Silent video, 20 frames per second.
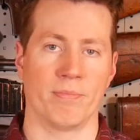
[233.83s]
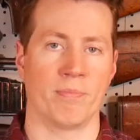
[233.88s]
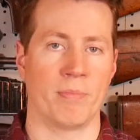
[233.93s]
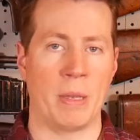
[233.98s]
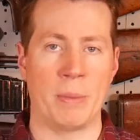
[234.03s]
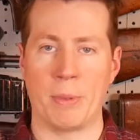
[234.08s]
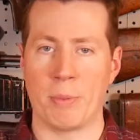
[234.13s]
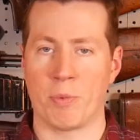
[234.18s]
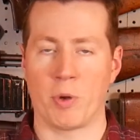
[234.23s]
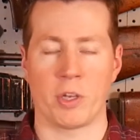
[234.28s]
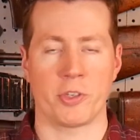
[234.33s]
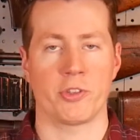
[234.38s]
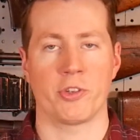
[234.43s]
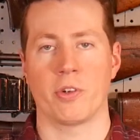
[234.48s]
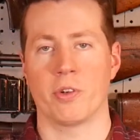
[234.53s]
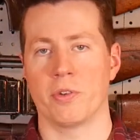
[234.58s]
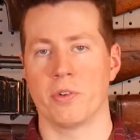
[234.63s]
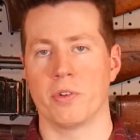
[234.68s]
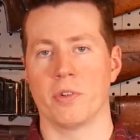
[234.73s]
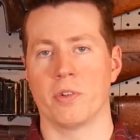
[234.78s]
maybe
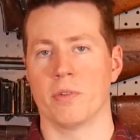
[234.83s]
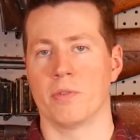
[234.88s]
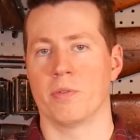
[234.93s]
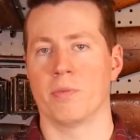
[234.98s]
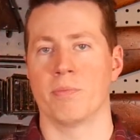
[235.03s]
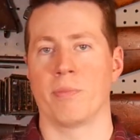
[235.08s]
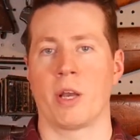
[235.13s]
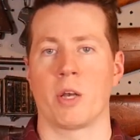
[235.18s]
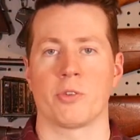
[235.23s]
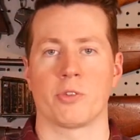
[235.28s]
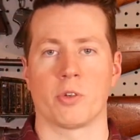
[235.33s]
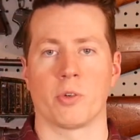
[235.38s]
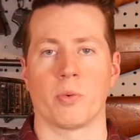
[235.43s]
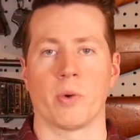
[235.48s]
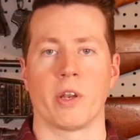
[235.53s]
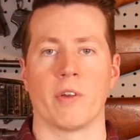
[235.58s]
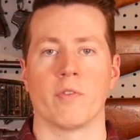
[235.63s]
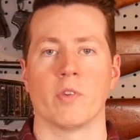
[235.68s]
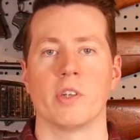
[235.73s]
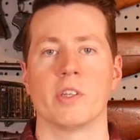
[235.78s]
pressured or Mauser or
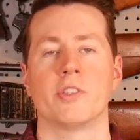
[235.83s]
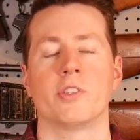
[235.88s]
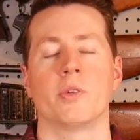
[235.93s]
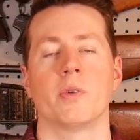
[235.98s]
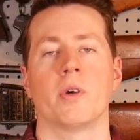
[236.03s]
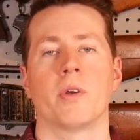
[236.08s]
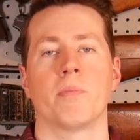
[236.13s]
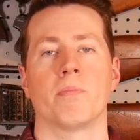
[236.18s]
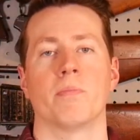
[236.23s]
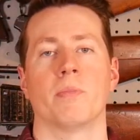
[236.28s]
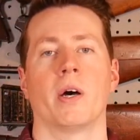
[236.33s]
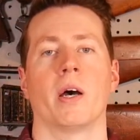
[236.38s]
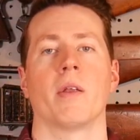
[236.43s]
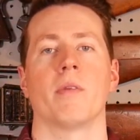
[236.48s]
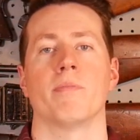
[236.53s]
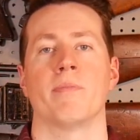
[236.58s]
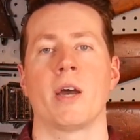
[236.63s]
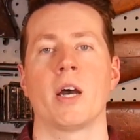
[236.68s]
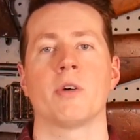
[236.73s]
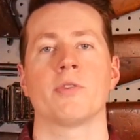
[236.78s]
whatever into it,
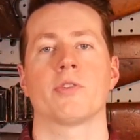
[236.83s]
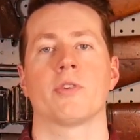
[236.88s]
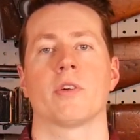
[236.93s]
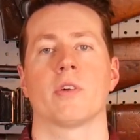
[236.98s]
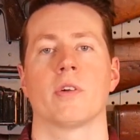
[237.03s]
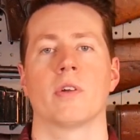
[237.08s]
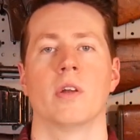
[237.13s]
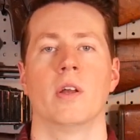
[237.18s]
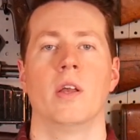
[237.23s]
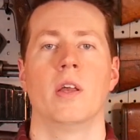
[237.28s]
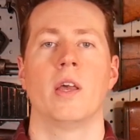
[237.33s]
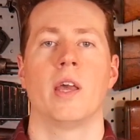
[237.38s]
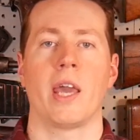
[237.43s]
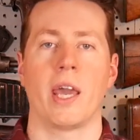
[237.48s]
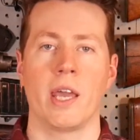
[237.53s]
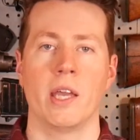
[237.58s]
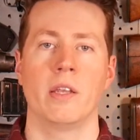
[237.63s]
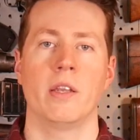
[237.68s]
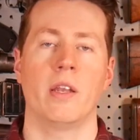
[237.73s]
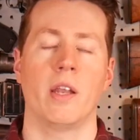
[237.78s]
but Mauser
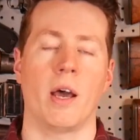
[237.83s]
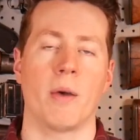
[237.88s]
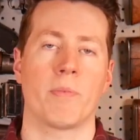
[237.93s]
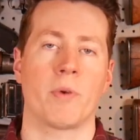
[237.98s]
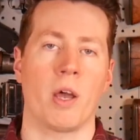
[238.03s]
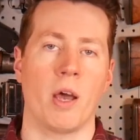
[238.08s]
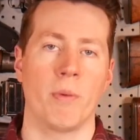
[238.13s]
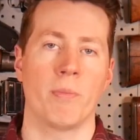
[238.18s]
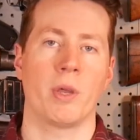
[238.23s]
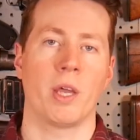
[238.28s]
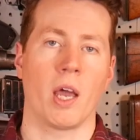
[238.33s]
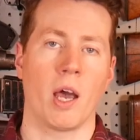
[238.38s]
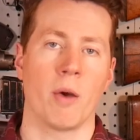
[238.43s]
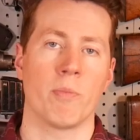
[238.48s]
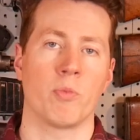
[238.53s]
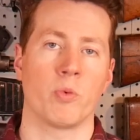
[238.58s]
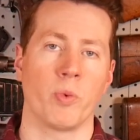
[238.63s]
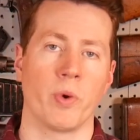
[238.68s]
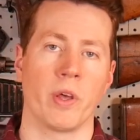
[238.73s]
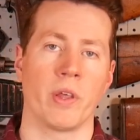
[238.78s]
ended up coming
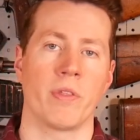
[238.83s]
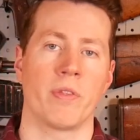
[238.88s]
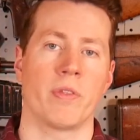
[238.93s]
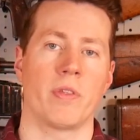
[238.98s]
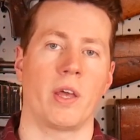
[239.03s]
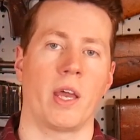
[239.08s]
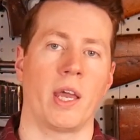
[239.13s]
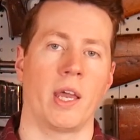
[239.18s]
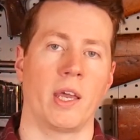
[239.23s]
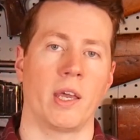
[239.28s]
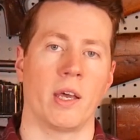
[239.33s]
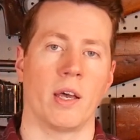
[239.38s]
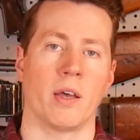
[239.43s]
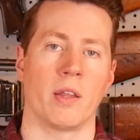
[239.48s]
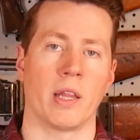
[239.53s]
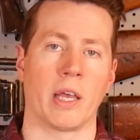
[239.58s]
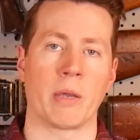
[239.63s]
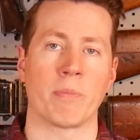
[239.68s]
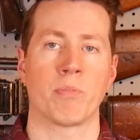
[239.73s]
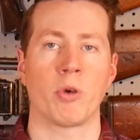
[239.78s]
up with a
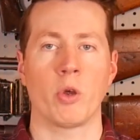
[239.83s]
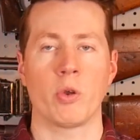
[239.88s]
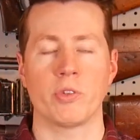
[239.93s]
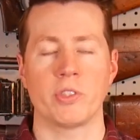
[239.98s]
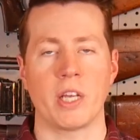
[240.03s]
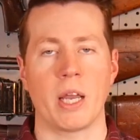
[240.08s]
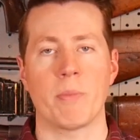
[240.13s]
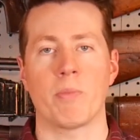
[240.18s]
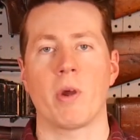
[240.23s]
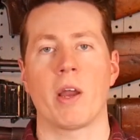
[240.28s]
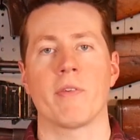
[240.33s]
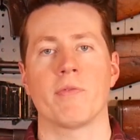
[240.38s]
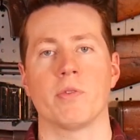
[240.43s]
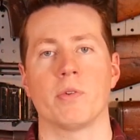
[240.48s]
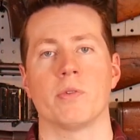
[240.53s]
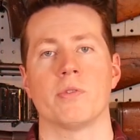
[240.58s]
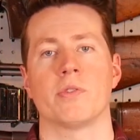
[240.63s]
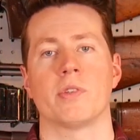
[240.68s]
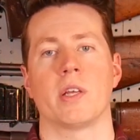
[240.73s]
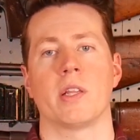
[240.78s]
prototype
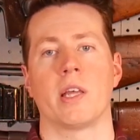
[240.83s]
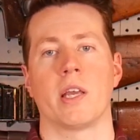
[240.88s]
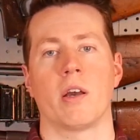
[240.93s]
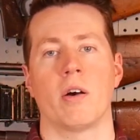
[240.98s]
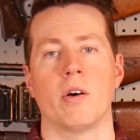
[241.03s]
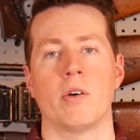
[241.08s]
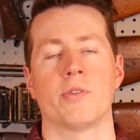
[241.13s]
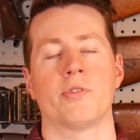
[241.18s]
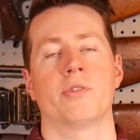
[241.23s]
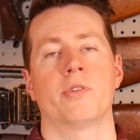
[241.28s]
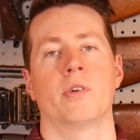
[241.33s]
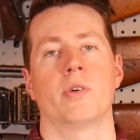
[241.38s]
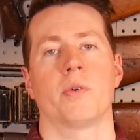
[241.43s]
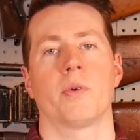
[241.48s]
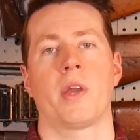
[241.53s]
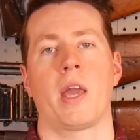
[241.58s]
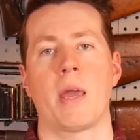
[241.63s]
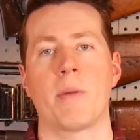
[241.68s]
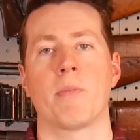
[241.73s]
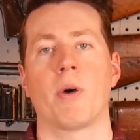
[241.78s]
rifles, and they also
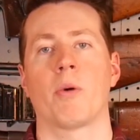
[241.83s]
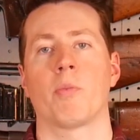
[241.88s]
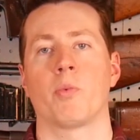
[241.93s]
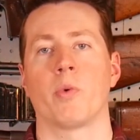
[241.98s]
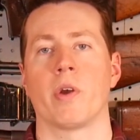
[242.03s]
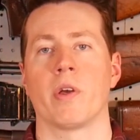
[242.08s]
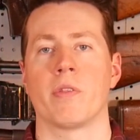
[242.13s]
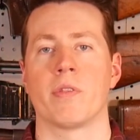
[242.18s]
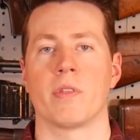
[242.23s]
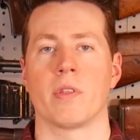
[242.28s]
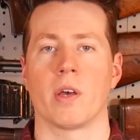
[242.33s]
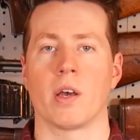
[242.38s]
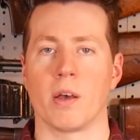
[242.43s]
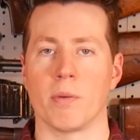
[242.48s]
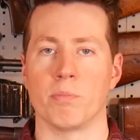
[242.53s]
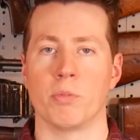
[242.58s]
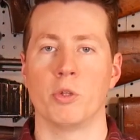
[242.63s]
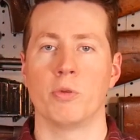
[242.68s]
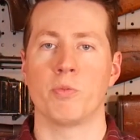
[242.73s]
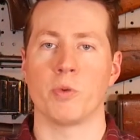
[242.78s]
came up with
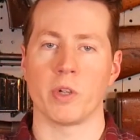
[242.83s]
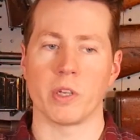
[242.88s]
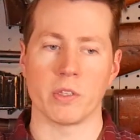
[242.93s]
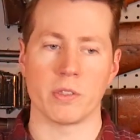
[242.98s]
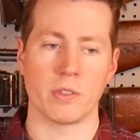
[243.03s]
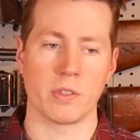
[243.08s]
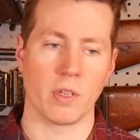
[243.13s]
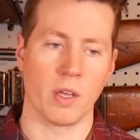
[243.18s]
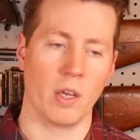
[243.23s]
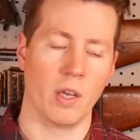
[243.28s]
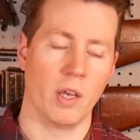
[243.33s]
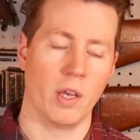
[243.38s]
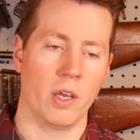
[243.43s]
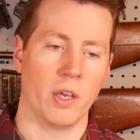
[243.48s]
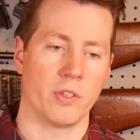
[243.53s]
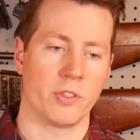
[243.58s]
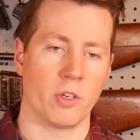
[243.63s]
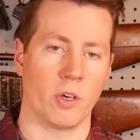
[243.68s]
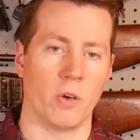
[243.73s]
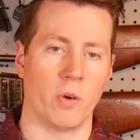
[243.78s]
blueprints.
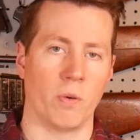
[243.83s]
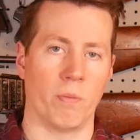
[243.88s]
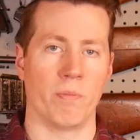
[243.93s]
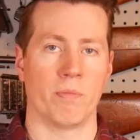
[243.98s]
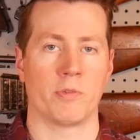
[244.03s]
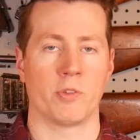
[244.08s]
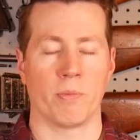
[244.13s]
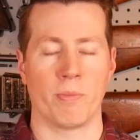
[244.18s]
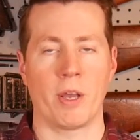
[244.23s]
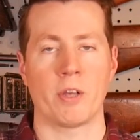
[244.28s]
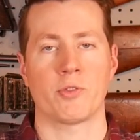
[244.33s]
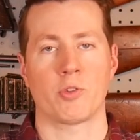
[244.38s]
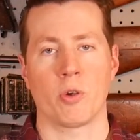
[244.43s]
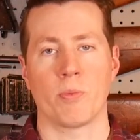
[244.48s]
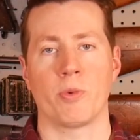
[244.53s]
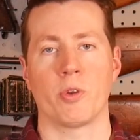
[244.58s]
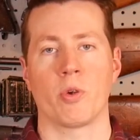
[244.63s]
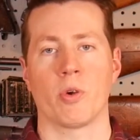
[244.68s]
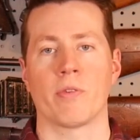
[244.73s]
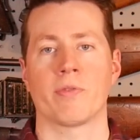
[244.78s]
So
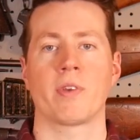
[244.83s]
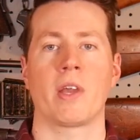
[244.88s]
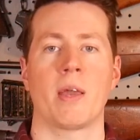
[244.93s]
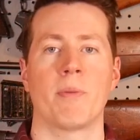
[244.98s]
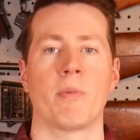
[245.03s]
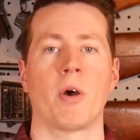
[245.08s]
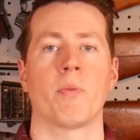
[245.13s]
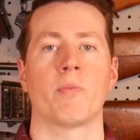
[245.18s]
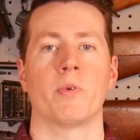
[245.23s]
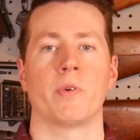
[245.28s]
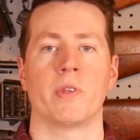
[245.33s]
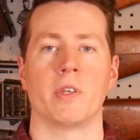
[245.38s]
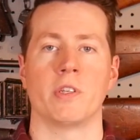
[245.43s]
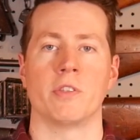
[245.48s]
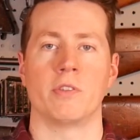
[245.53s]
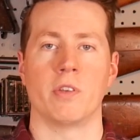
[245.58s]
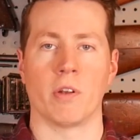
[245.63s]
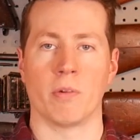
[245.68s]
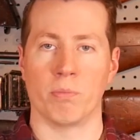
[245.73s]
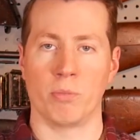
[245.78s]
Mauser-Obendorf came up with
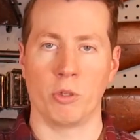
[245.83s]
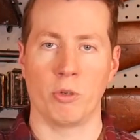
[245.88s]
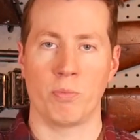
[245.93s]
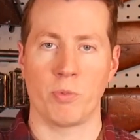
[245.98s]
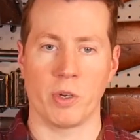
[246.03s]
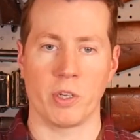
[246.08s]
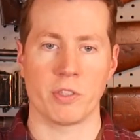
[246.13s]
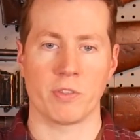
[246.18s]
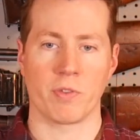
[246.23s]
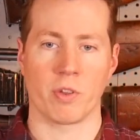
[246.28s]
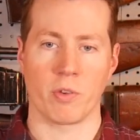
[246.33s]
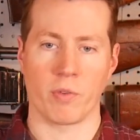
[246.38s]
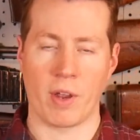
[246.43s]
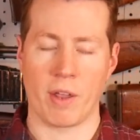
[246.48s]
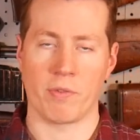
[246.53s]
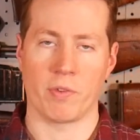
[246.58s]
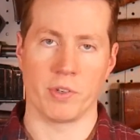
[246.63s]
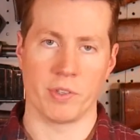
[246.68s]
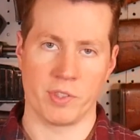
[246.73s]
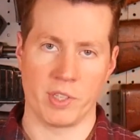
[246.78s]
these, you know, blueprints for the
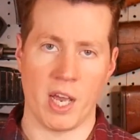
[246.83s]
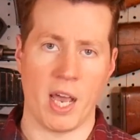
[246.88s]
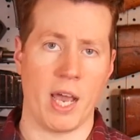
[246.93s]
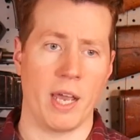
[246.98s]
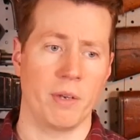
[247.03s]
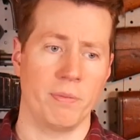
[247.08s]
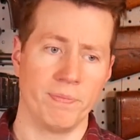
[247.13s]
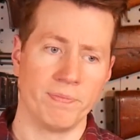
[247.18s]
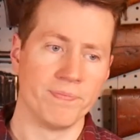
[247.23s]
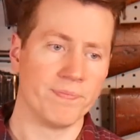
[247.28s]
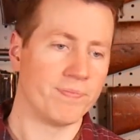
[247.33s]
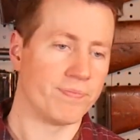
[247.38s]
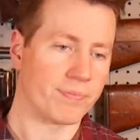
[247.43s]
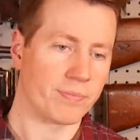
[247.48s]
rifle design.